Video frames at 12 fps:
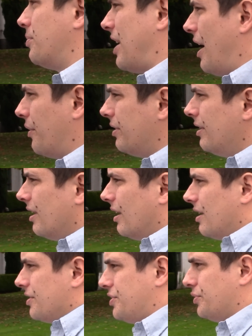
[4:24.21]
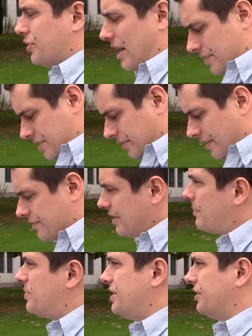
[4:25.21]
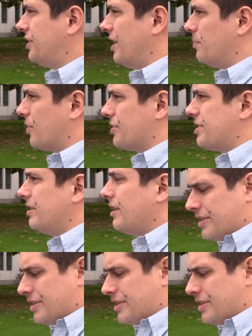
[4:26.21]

Brown to try to deliver that petition in person.